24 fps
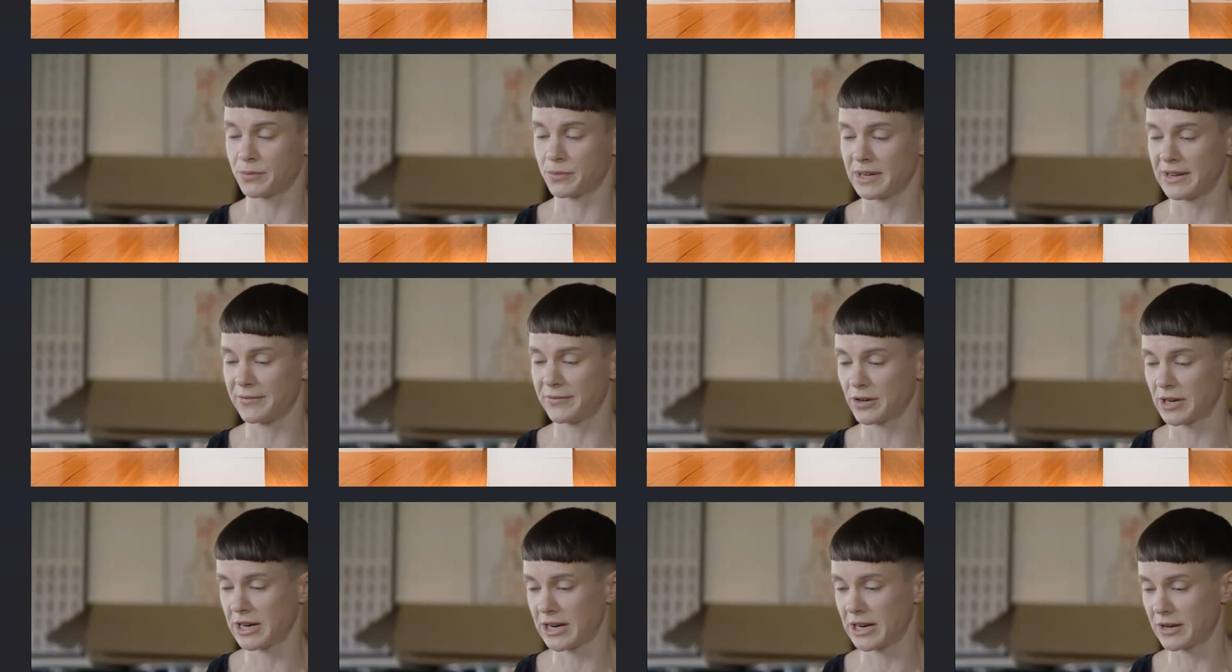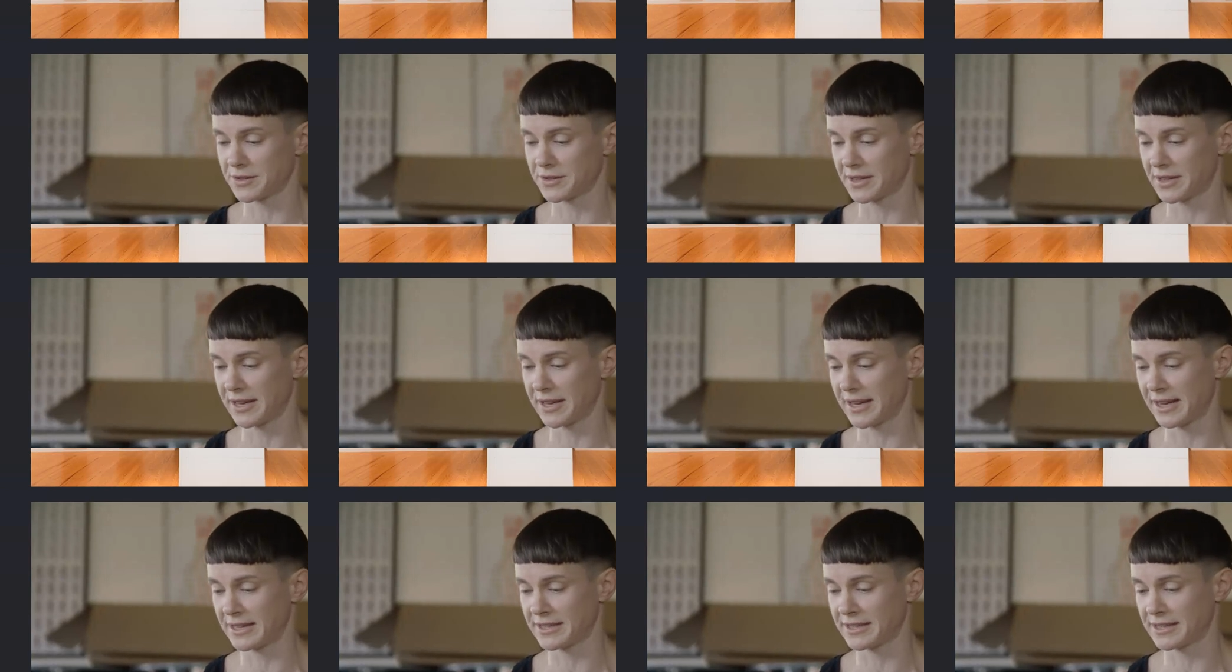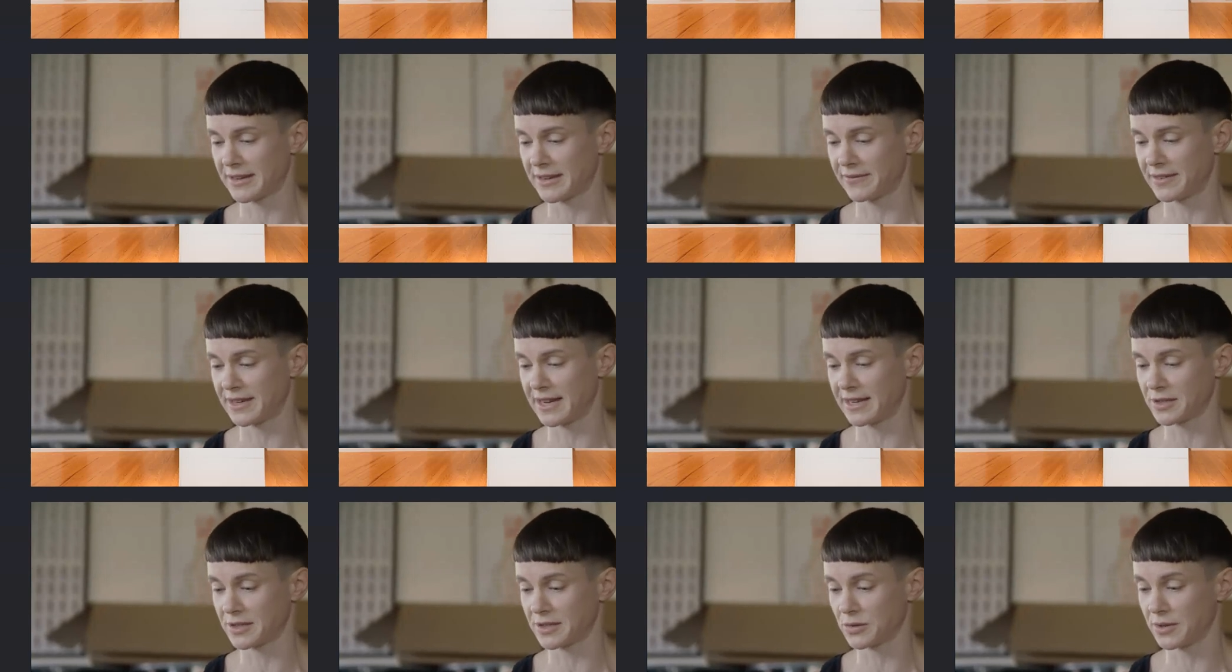24 hours a day,
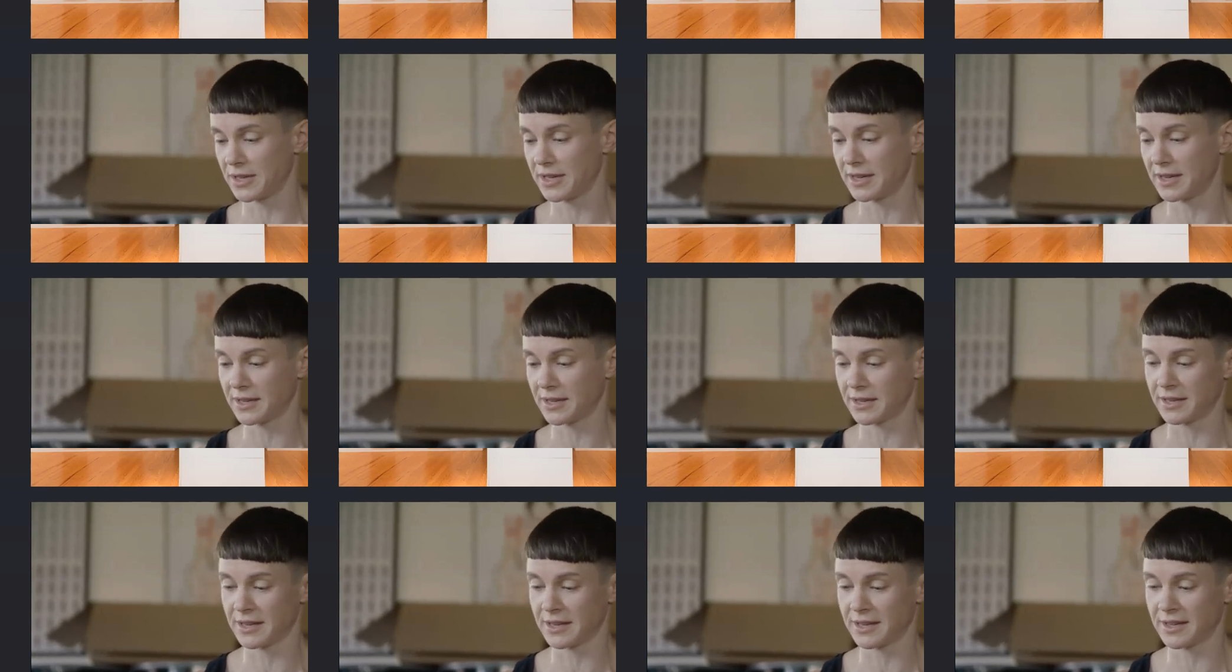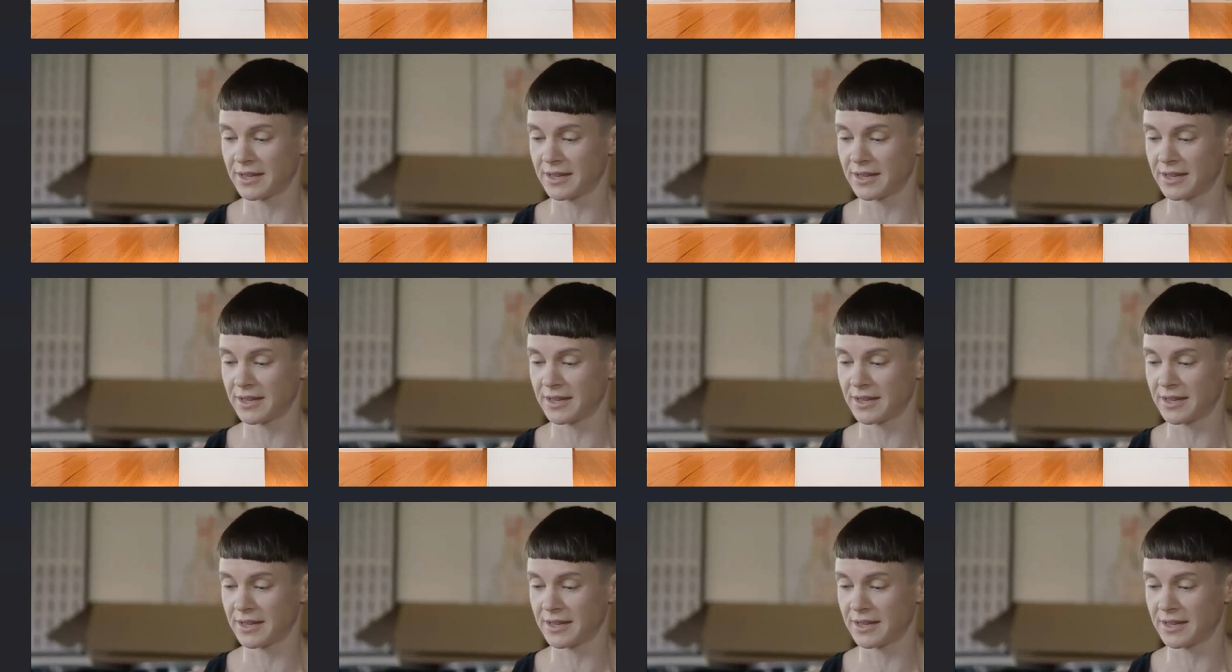seven days a week.